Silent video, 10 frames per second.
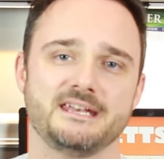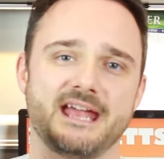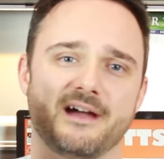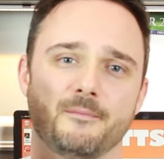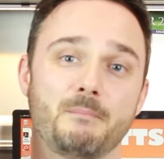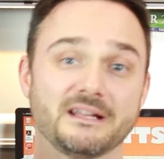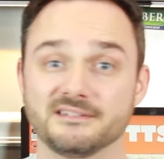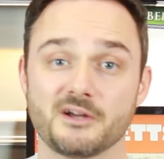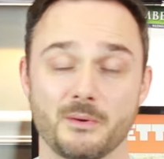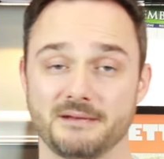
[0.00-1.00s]
Now,
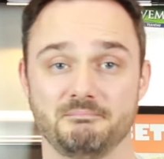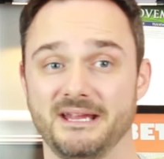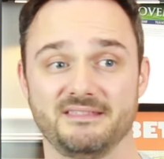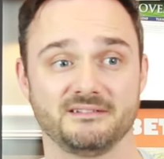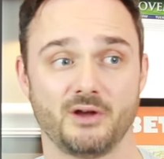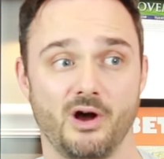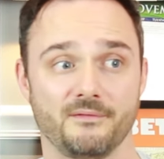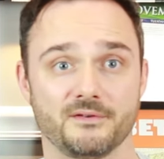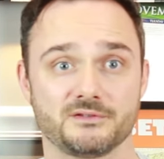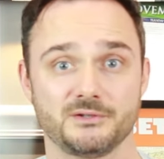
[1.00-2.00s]
Mexico had made this
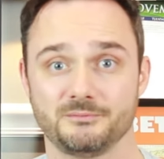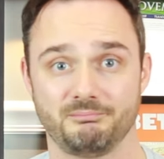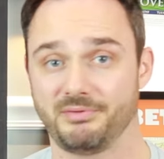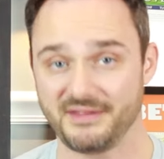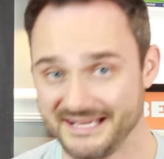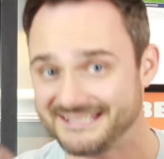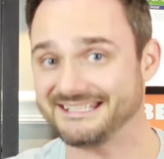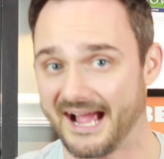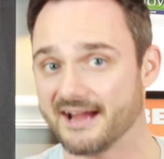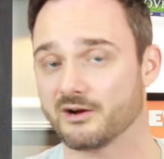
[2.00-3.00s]
offer to the
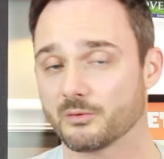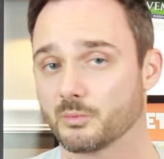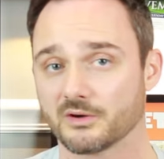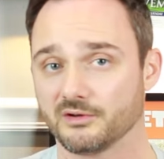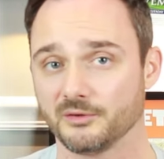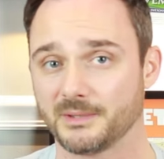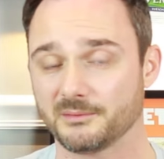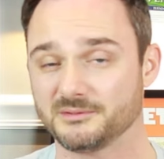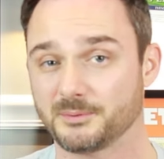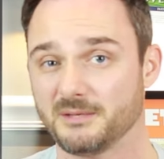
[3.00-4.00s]
entire world, but
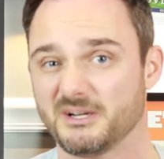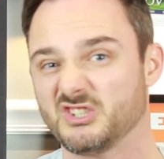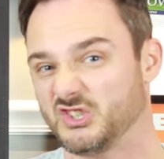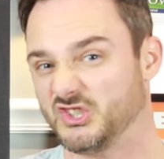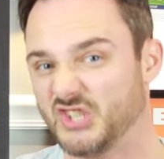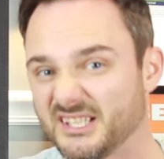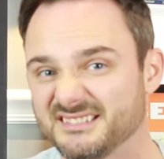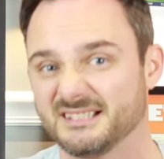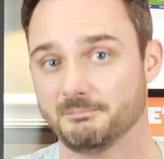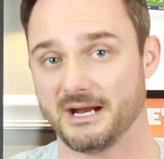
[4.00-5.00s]
it was pretty much
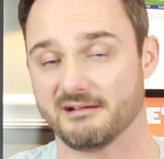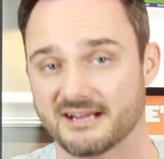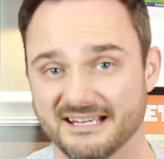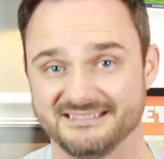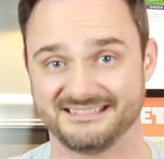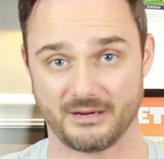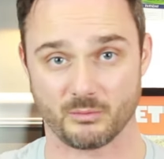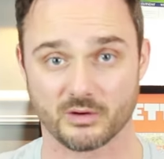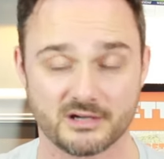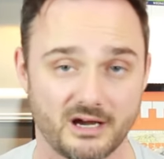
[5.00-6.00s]
just Americans that
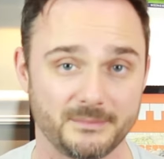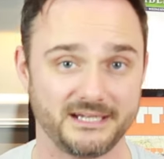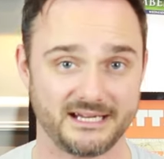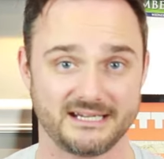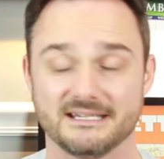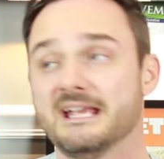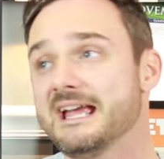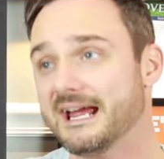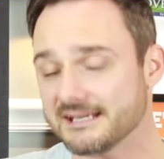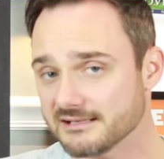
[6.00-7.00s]
were coming in,
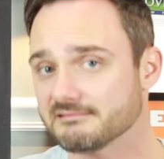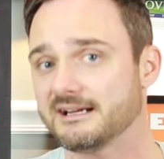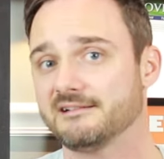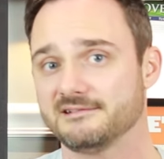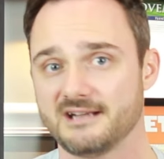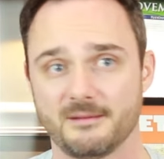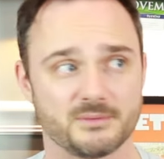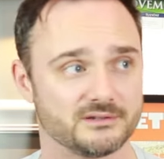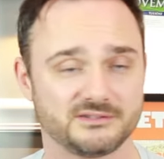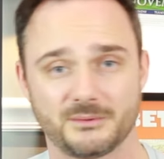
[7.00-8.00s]
and in greater
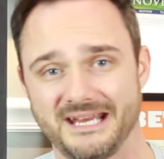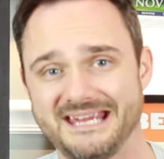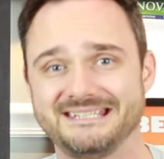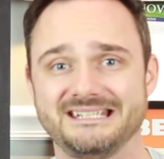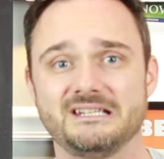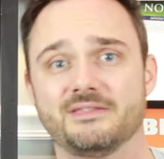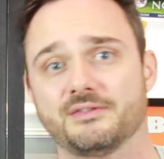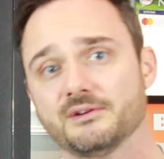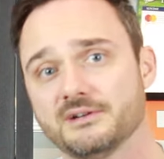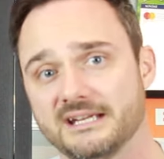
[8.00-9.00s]
numbers. So in
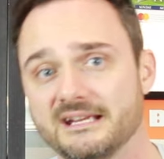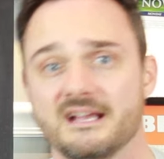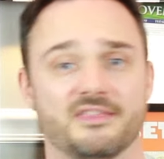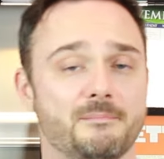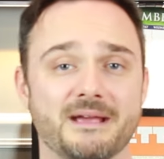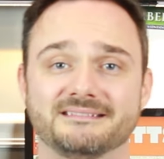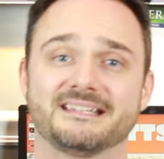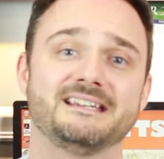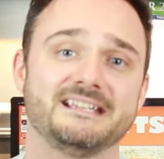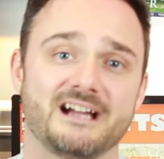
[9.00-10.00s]
1830, the
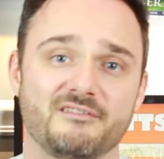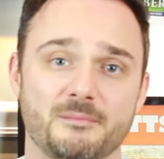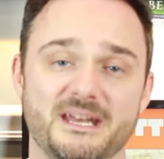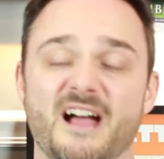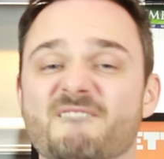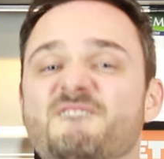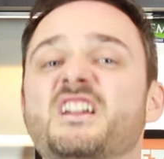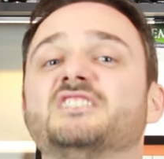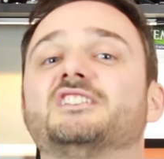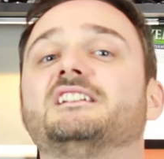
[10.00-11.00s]
Mexican government
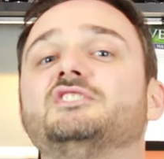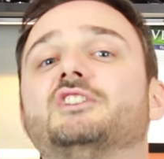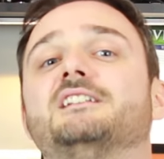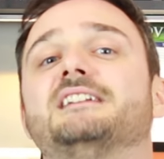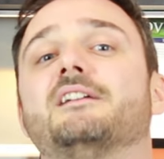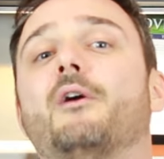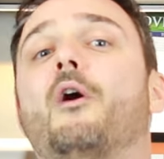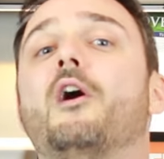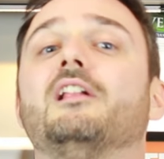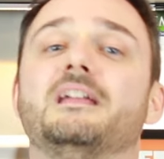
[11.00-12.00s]
officially shut down
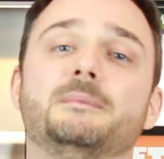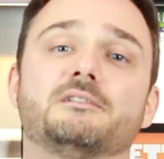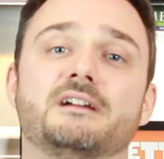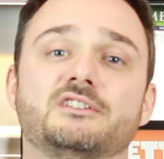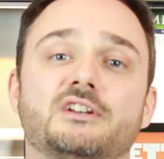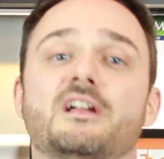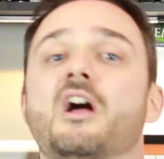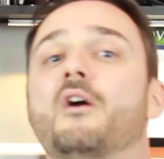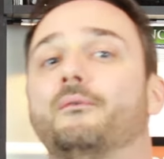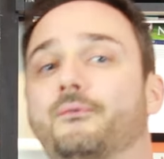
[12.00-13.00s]
all immigration
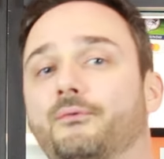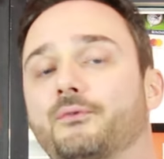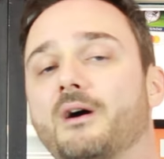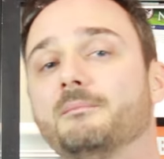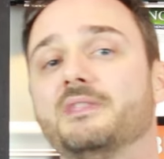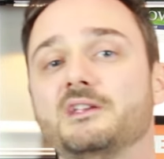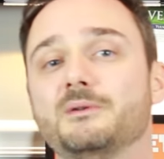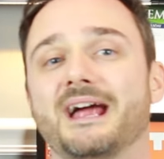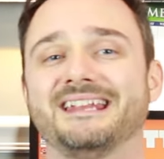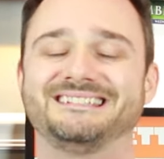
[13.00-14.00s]
from the
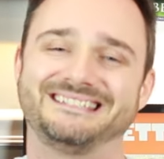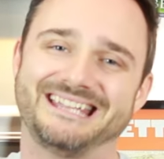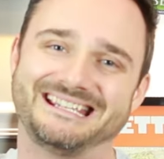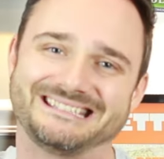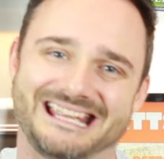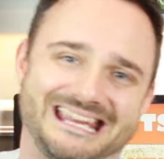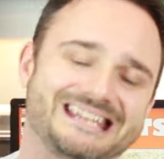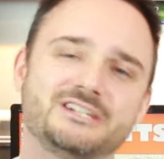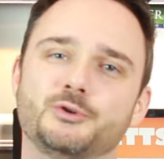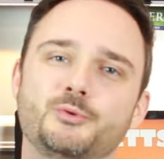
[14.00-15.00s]
United States
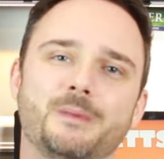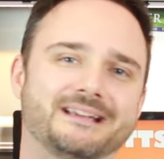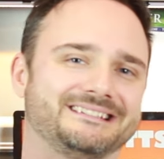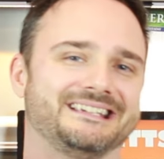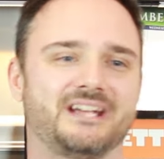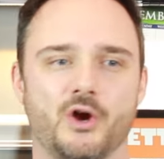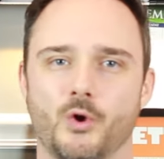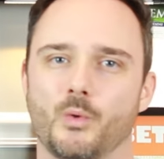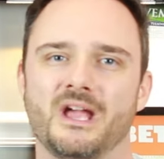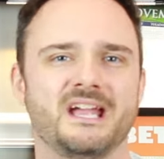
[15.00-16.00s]
into
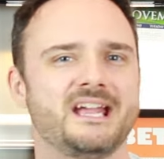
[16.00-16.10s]
Mexico.